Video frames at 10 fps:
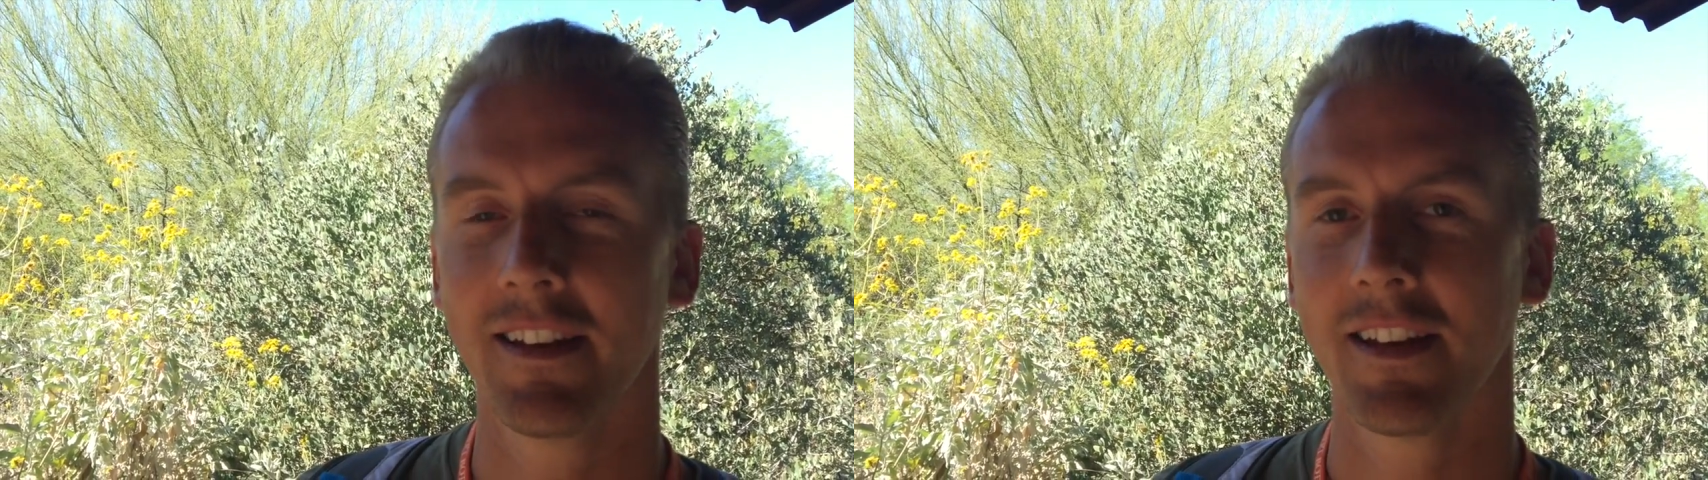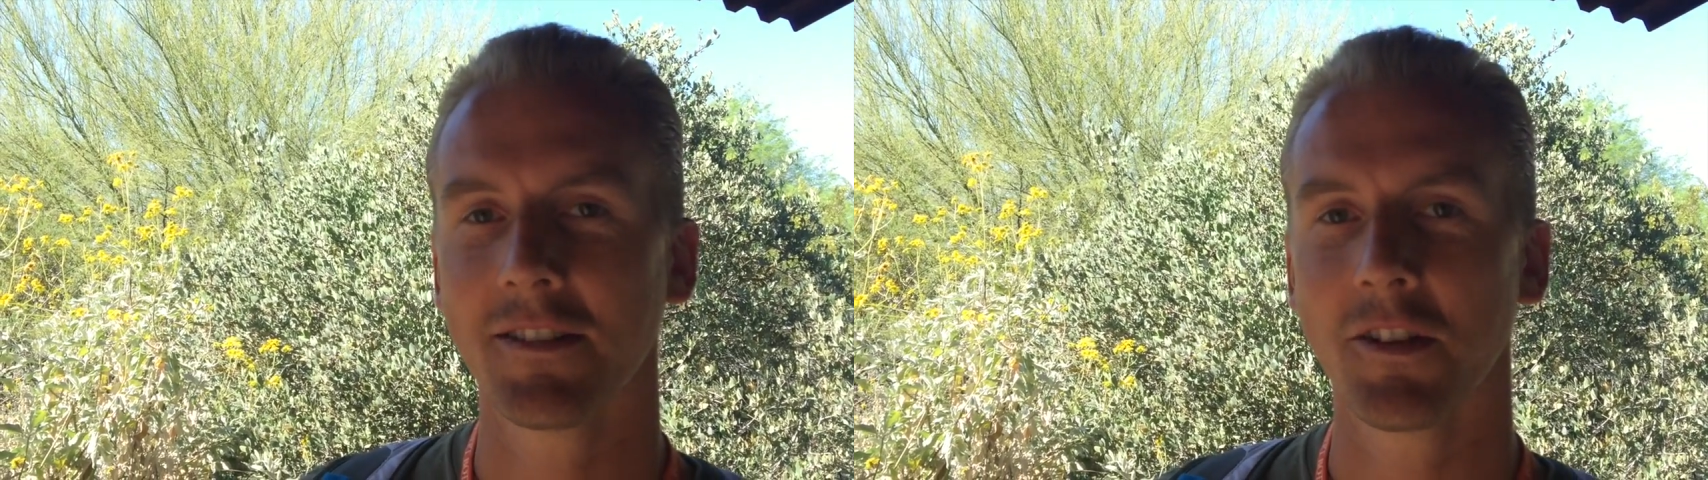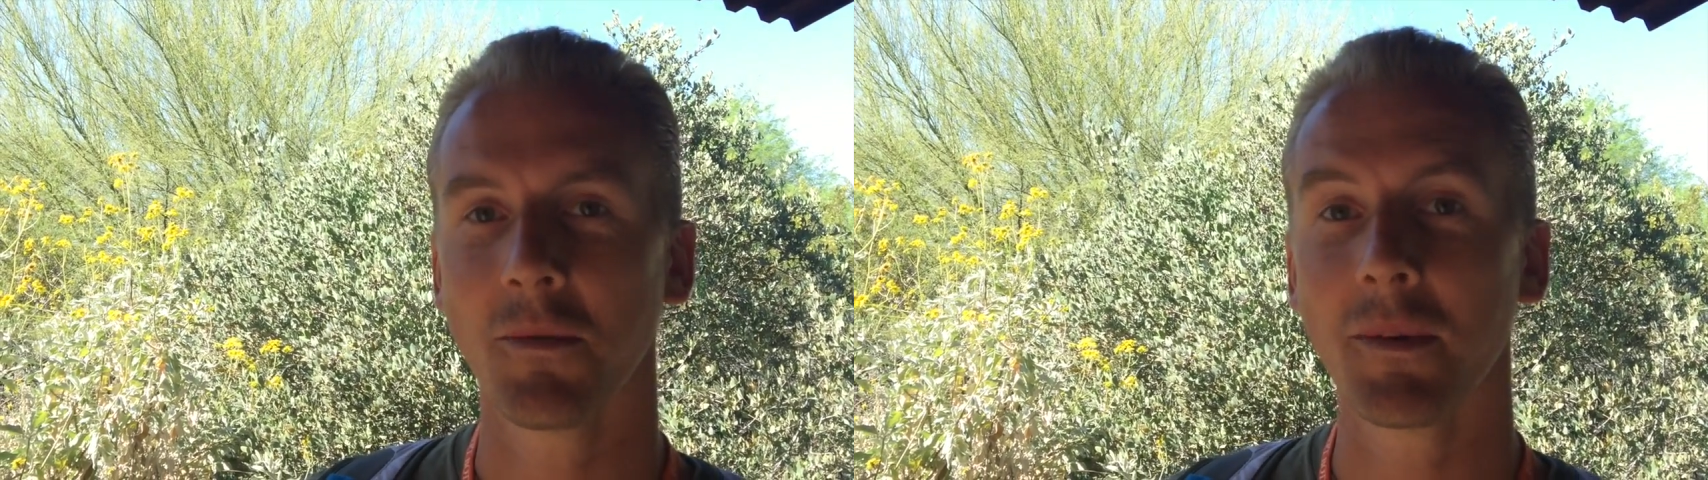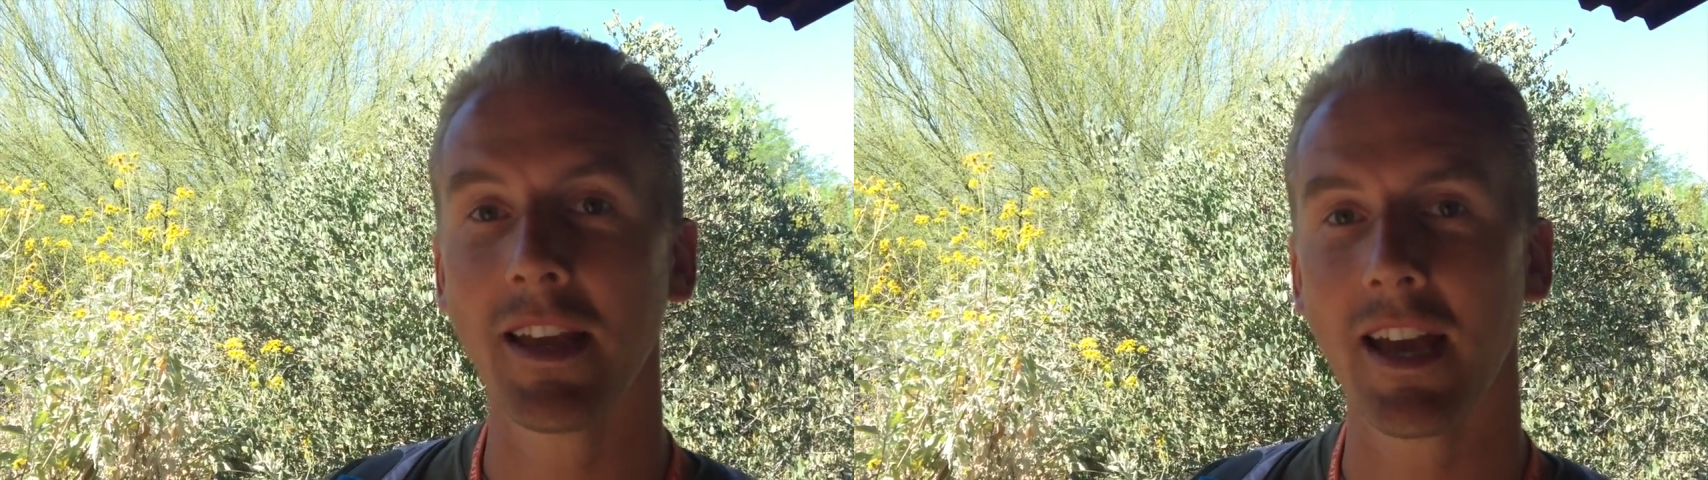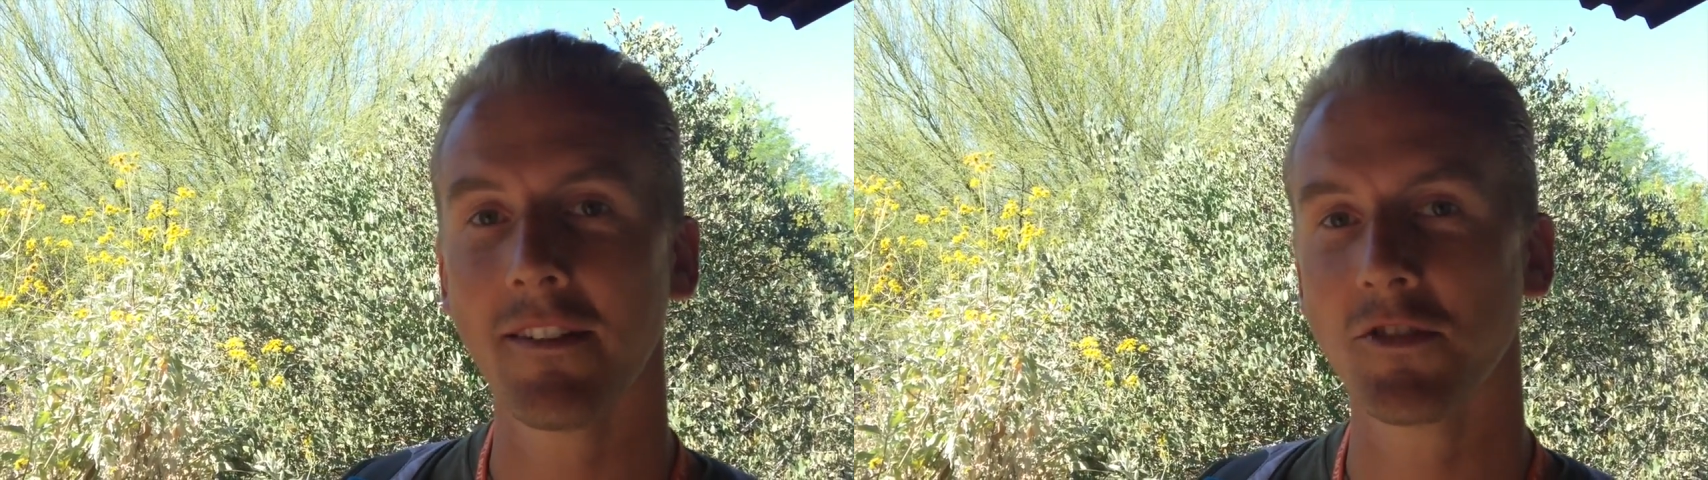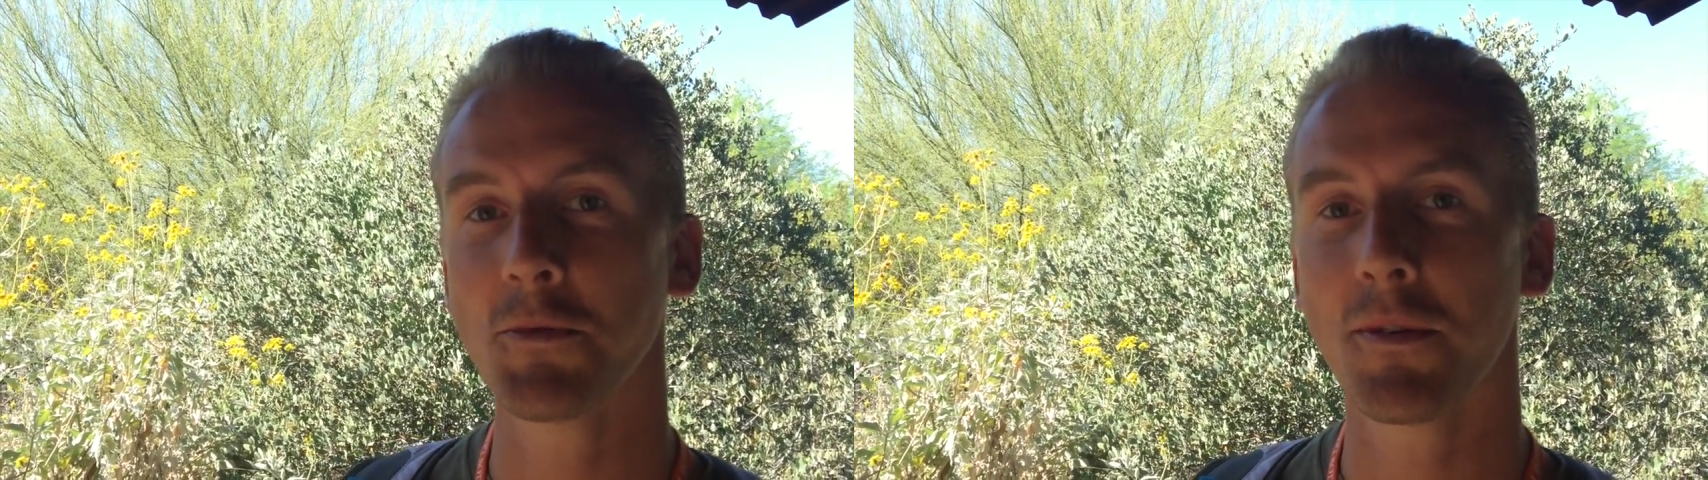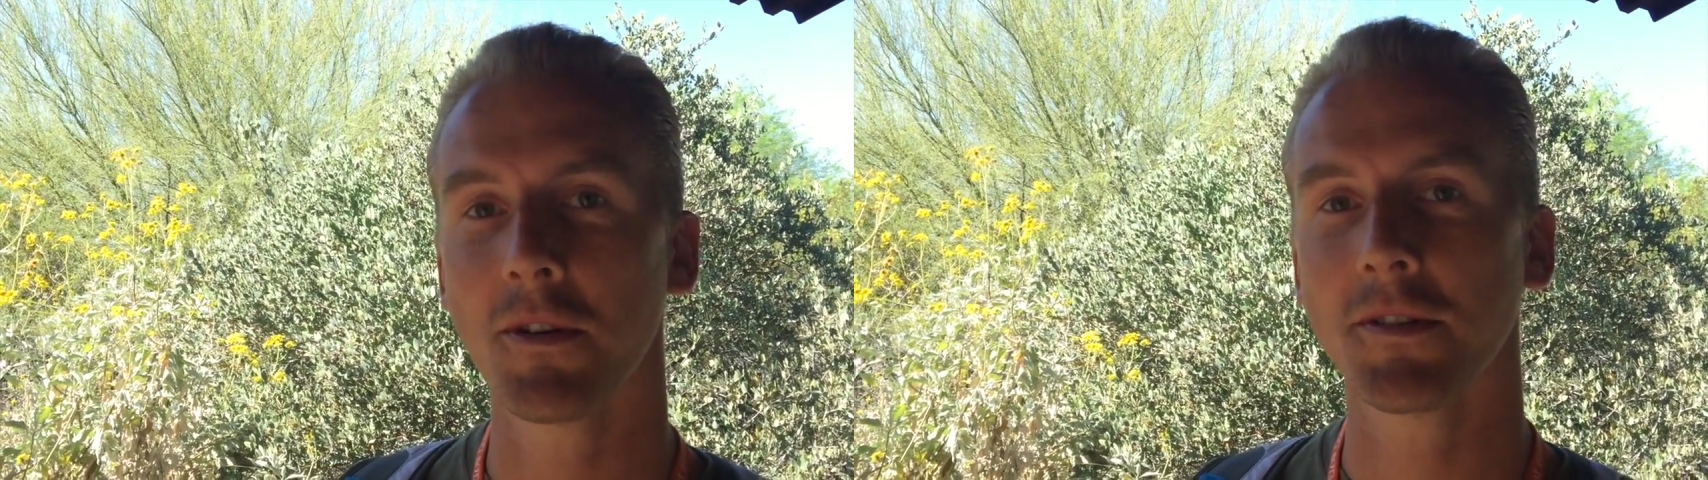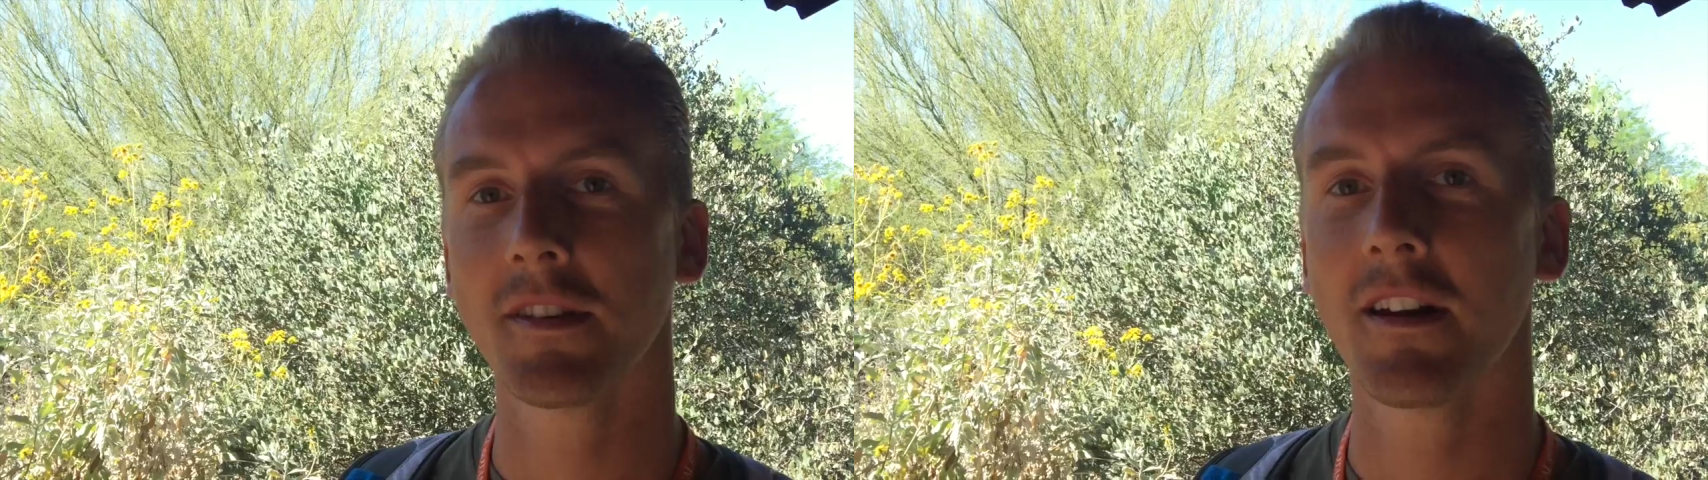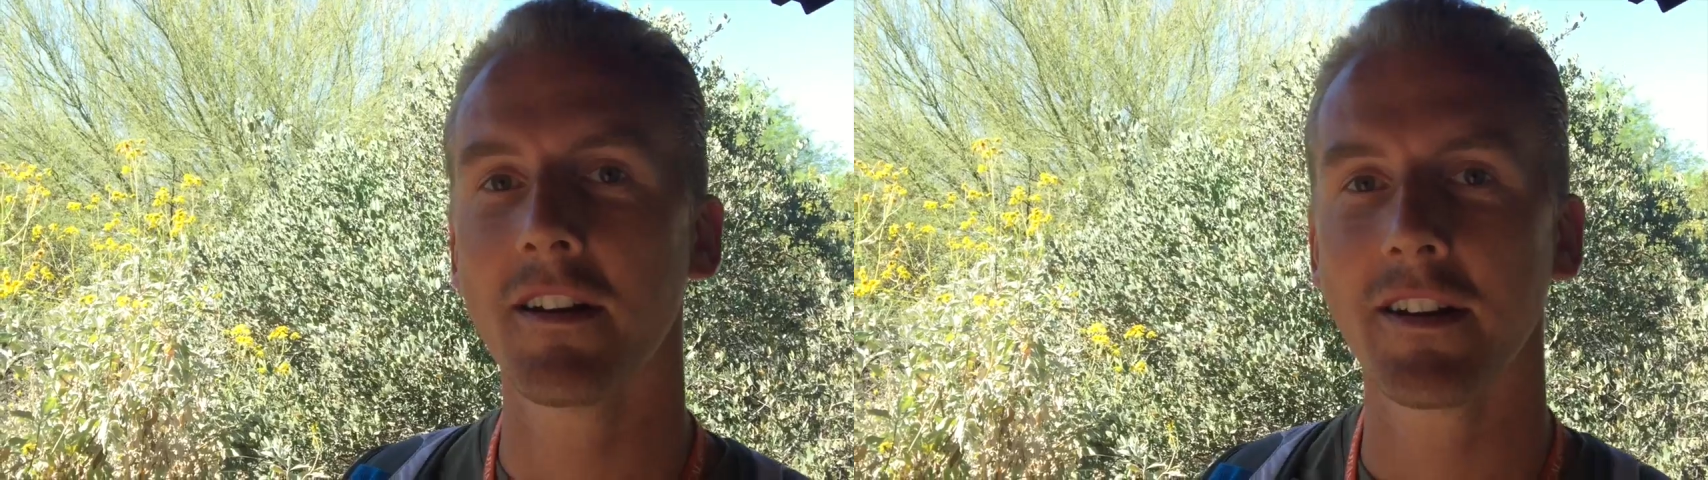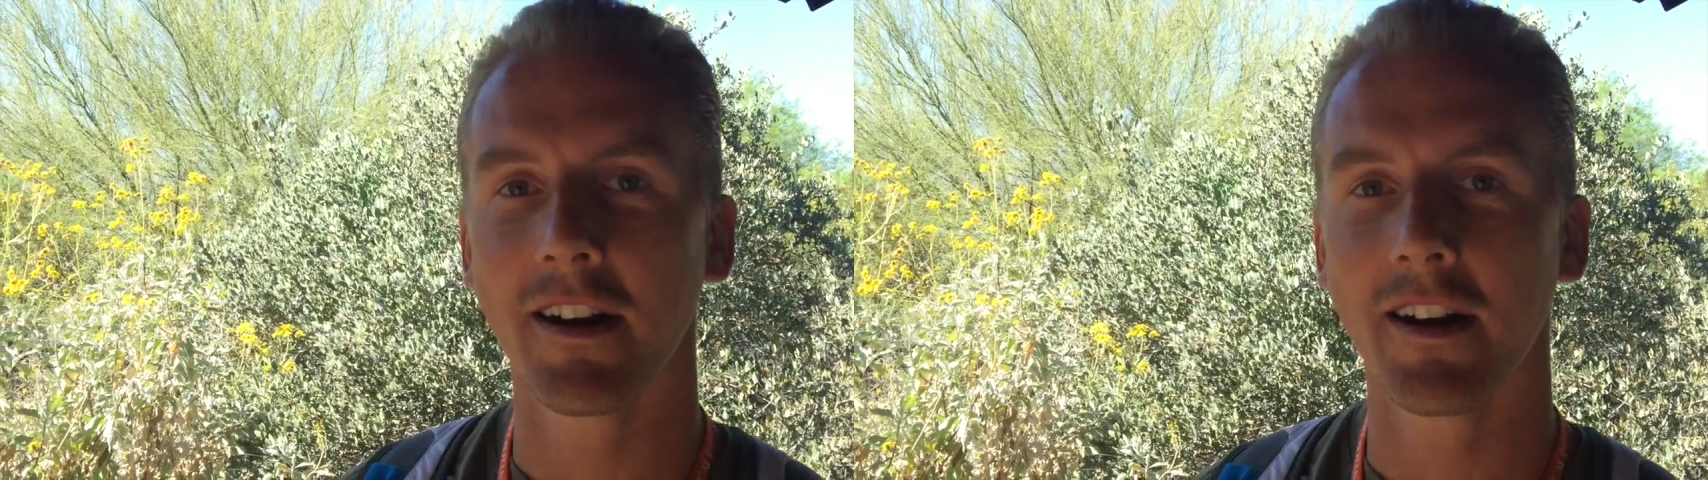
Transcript: And so we have Chuparosa in our